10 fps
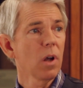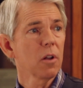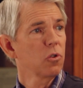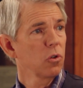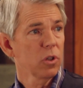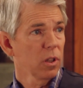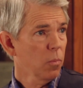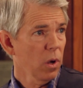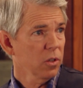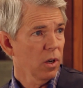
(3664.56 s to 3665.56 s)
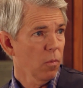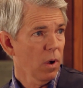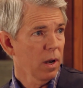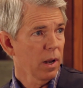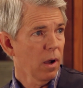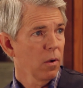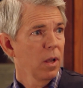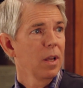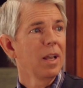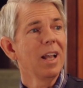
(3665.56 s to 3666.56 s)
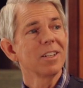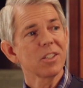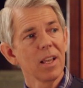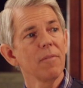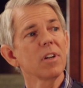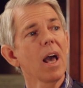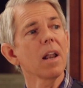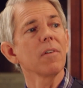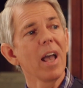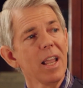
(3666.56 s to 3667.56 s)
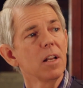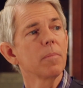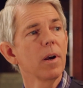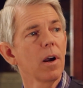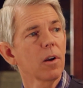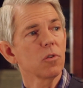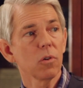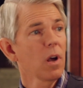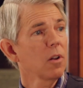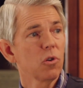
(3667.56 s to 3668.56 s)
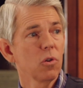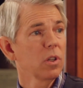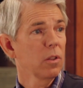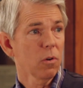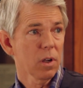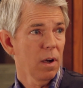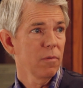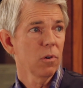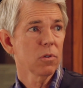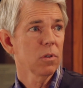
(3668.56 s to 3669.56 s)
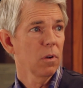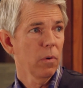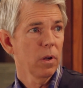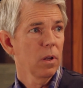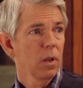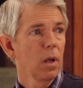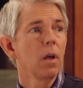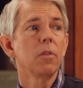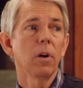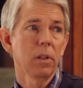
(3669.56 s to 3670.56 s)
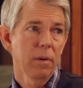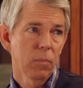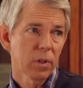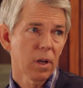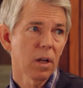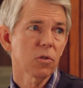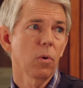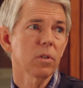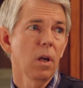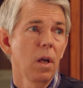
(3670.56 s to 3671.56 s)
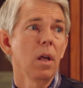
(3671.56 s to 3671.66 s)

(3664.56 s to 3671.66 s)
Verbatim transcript: are not choosing the president right now and seven out of eight Americans are not choosing their governors. But they're living with the consequences. They're living with the consequences. Yeah,